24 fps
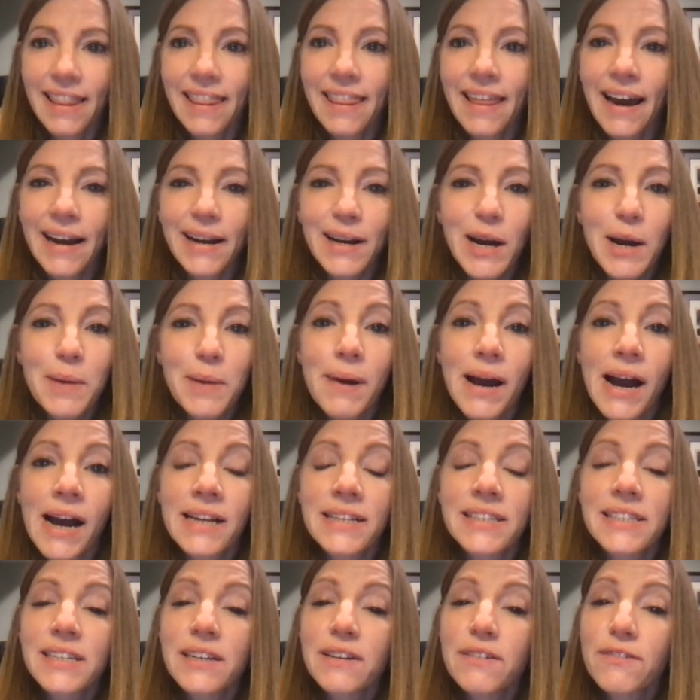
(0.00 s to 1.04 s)
That got
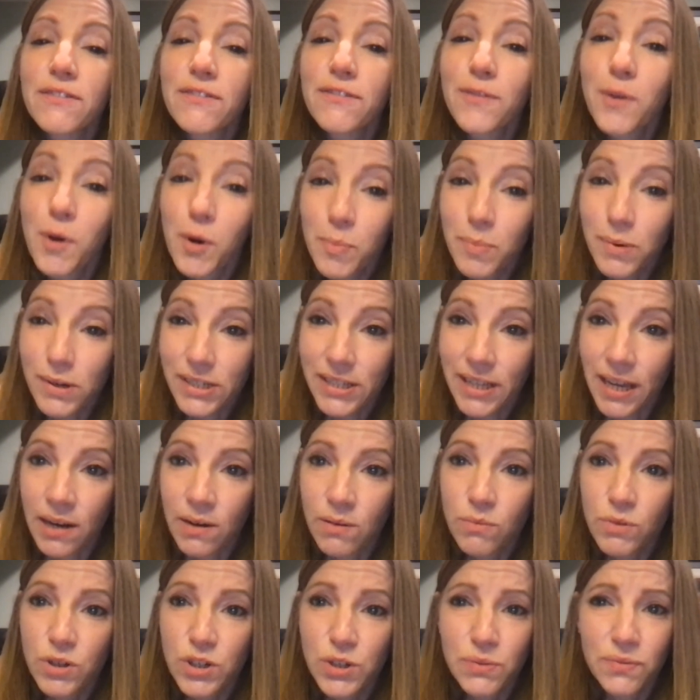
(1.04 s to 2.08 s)
passed at
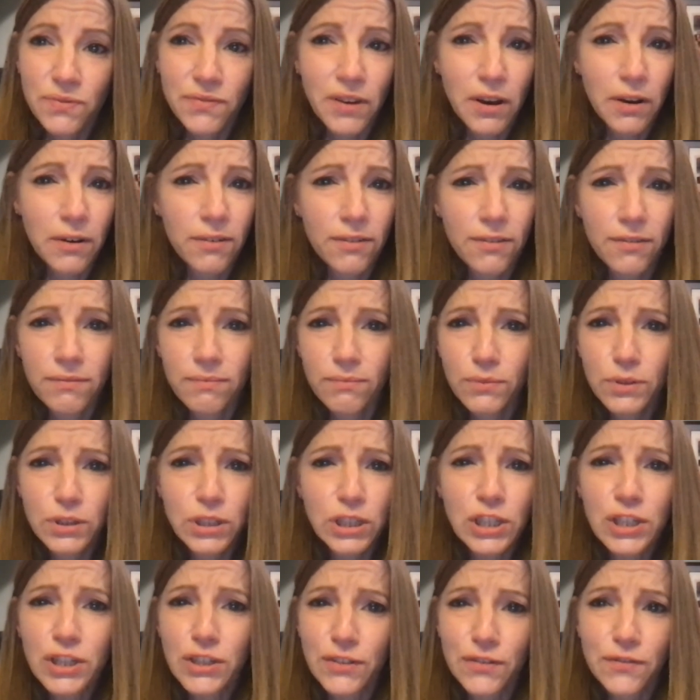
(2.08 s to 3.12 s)
4%, which fell
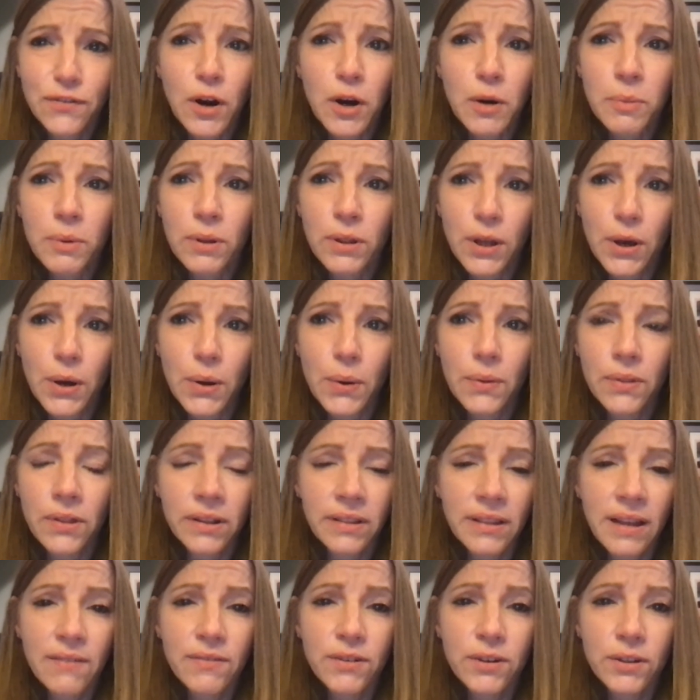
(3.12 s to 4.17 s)
really just far below
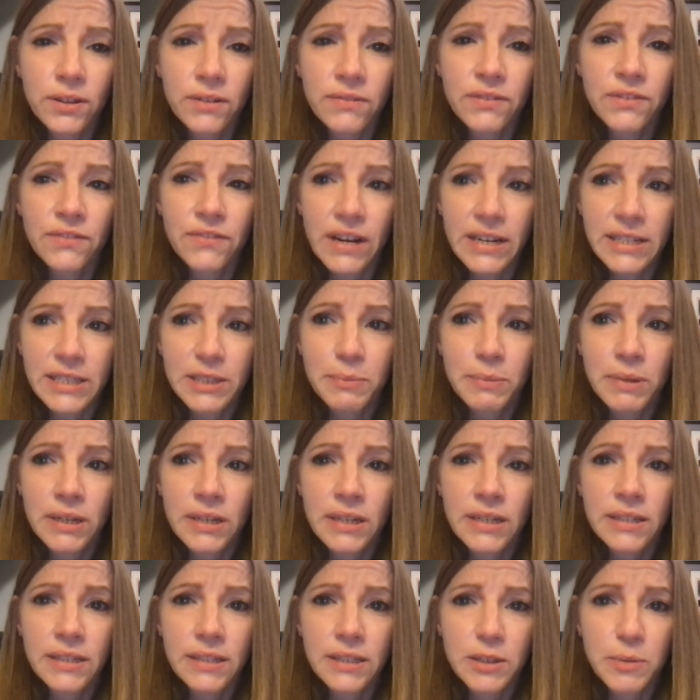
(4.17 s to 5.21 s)
the level of
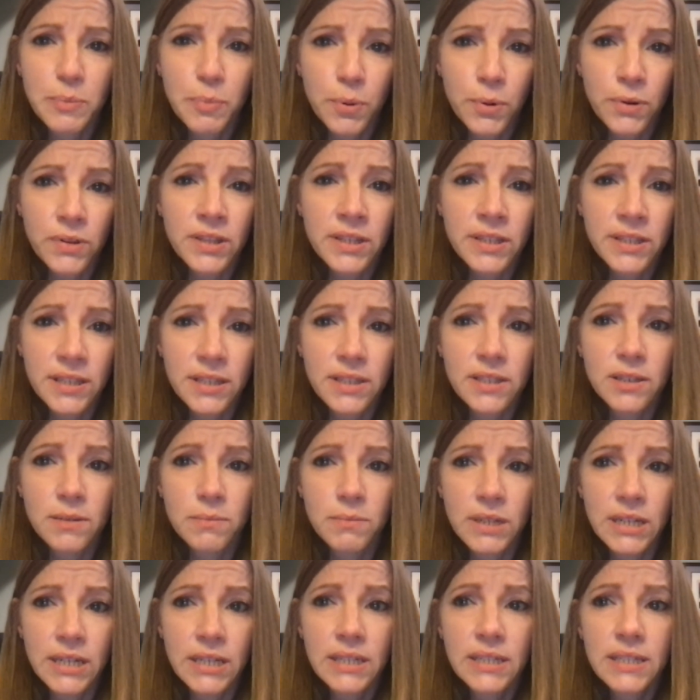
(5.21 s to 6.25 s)
investment and support the
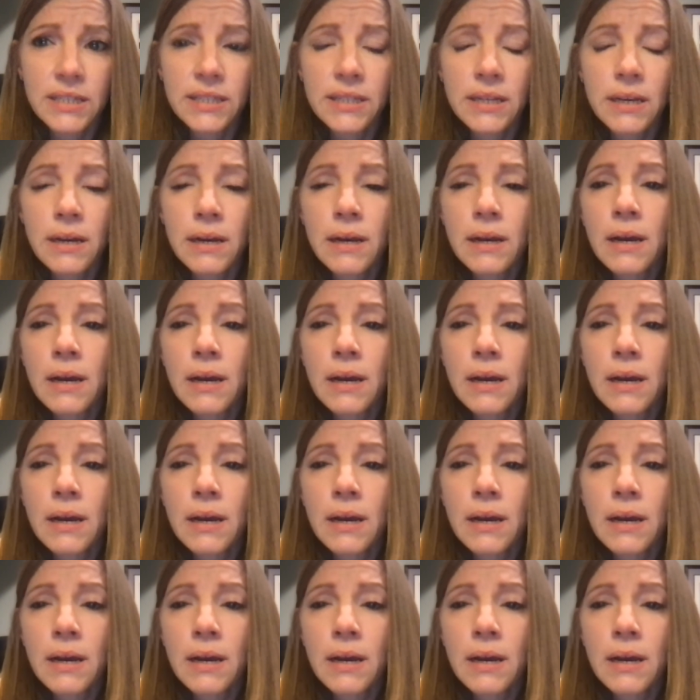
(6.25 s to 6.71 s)
system needs,